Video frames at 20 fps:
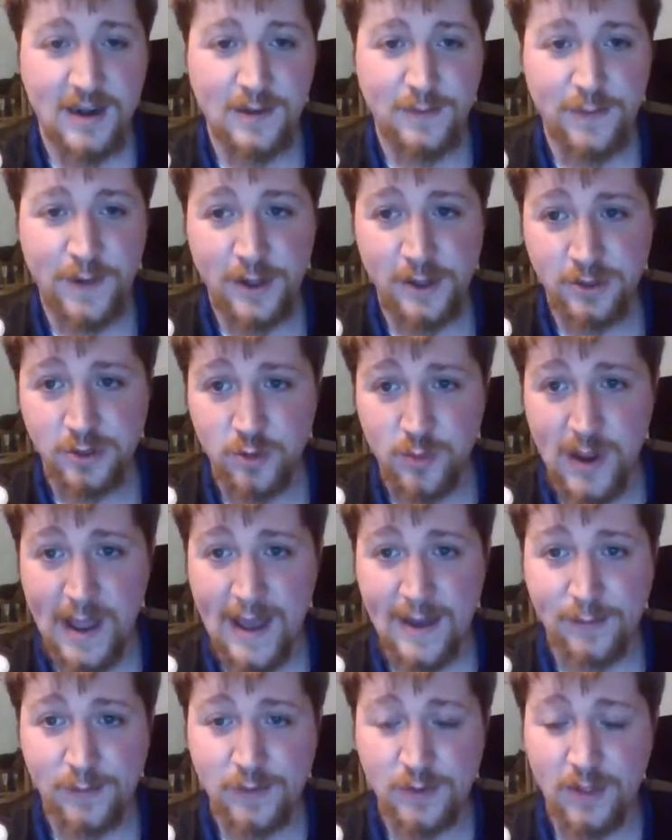NFL
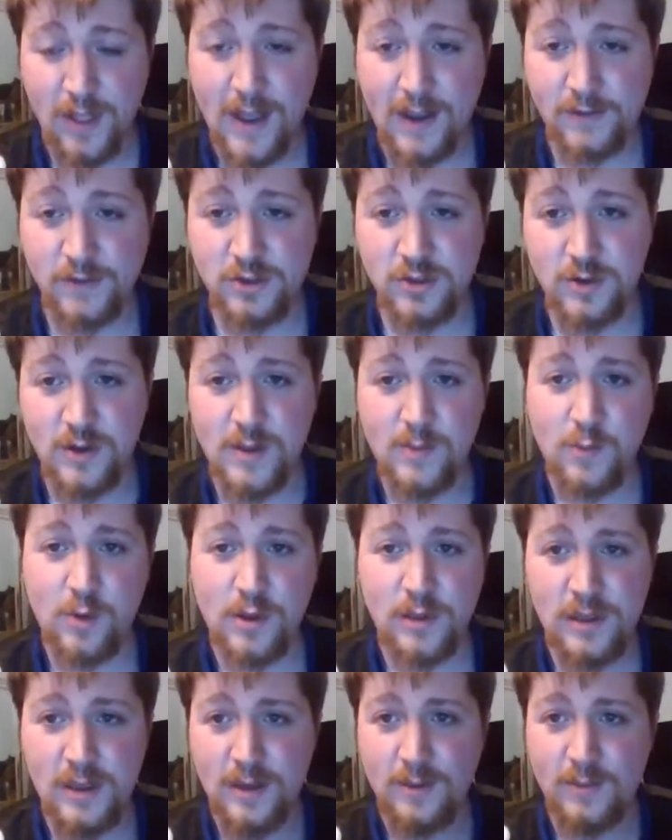draft live stream
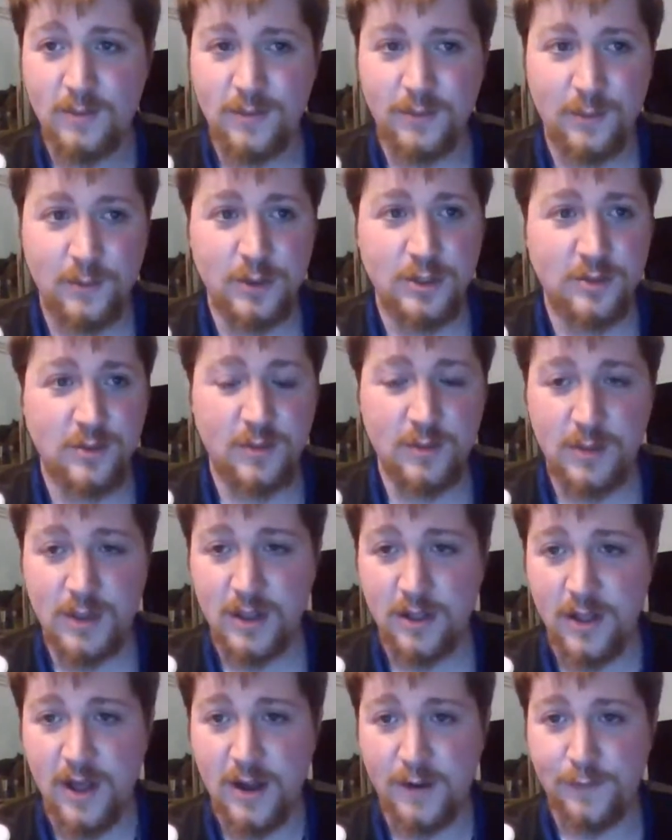with him, which would
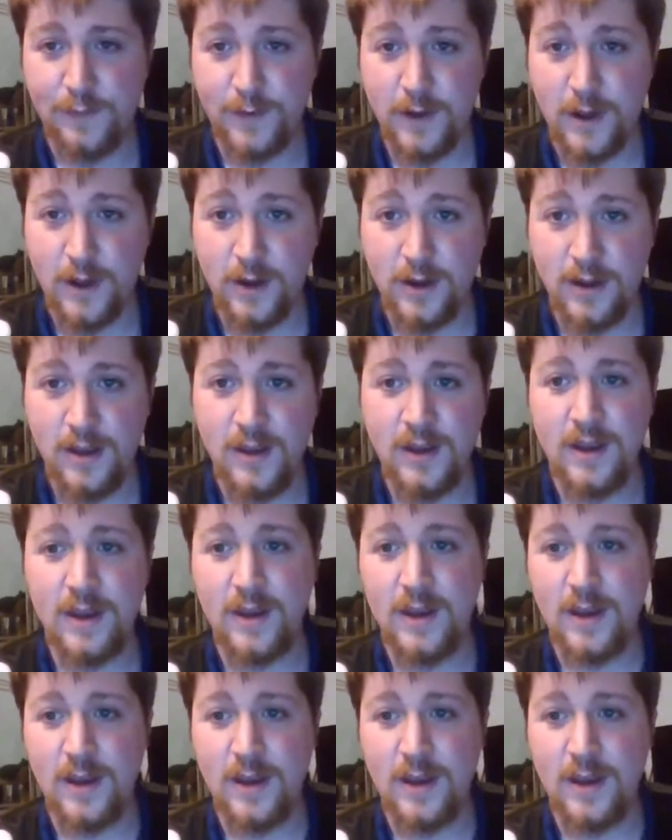be a lot of fun.